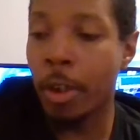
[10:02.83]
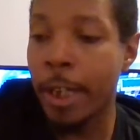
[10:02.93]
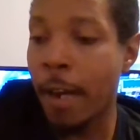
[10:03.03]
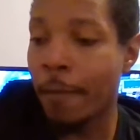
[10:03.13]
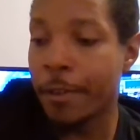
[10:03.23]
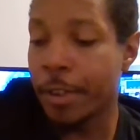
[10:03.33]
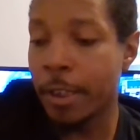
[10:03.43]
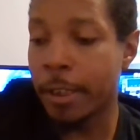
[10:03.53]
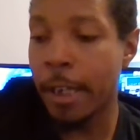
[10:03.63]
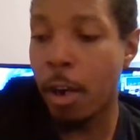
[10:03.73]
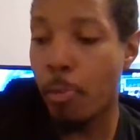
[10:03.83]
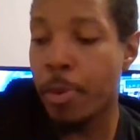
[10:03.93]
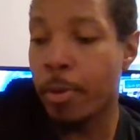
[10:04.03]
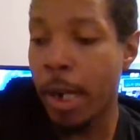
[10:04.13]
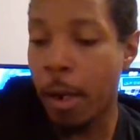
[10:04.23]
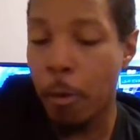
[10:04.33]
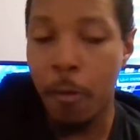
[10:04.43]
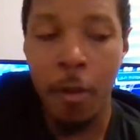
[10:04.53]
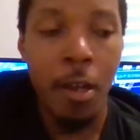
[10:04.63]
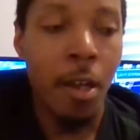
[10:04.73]
all down for sitting there helping you
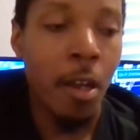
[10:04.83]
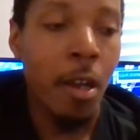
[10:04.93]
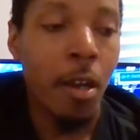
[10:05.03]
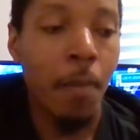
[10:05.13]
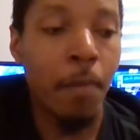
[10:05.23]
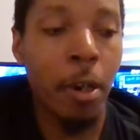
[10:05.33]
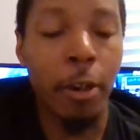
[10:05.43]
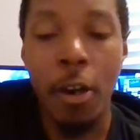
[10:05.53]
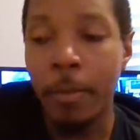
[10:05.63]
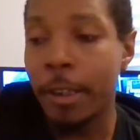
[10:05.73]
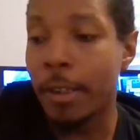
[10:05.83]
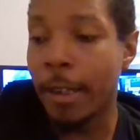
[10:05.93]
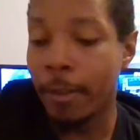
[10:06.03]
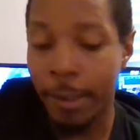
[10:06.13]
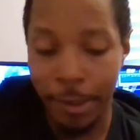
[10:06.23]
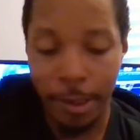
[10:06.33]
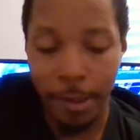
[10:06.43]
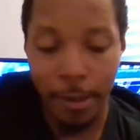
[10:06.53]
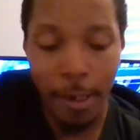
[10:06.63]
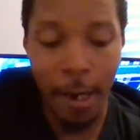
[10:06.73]
out. But Harmony is like,
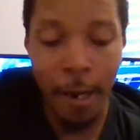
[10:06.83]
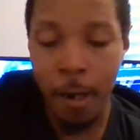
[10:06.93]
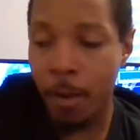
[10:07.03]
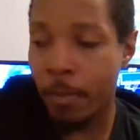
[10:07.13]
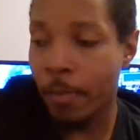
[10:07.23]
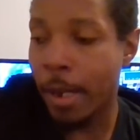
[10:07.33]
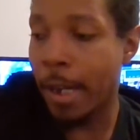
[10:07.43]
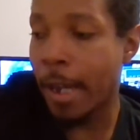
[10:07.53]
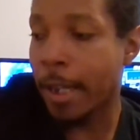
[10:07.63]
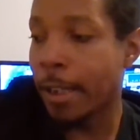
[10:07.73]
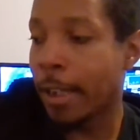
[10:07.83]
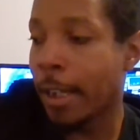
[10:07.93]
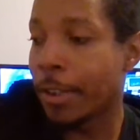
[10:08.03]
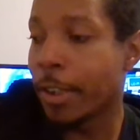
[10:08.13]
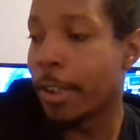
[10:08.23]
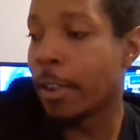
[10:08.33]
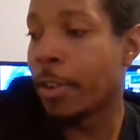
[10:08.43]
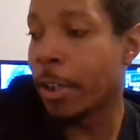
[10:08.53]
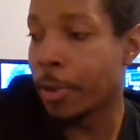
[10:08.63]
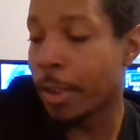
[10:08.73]
listen, I kind of got to sit there
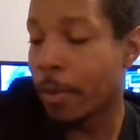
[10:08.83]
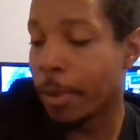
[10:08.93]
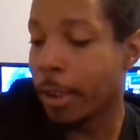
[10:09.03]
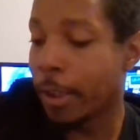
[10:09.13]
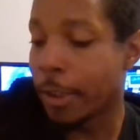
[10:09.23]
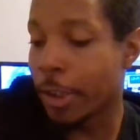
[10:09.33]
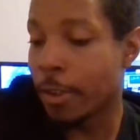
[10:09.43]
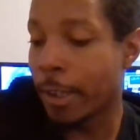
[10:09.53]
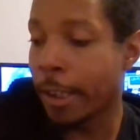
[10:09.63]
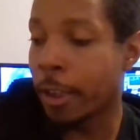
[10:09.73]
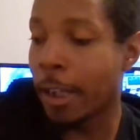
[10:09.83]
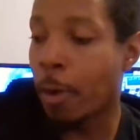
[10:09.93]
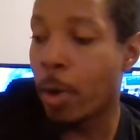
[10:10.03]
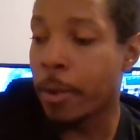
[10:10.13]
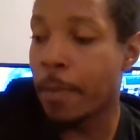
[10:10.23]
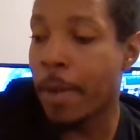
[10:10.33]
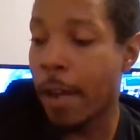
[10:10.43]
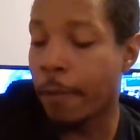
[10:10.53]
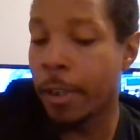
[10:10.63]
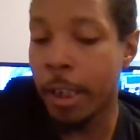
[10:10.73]
and tell you something. And she's like, I went to
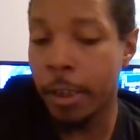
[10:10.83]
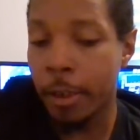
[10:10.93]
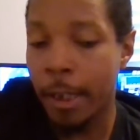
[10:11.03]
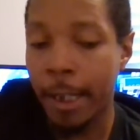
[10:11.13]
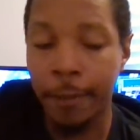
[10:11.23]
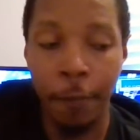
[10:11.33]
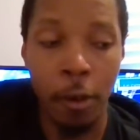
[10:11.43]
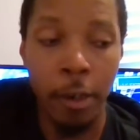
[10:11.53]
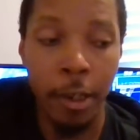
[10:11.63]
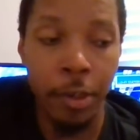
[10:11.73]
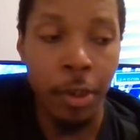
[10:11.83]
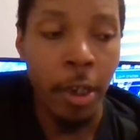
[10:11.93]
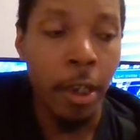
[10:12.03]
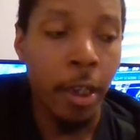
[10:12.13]
Bath and Nina as far as,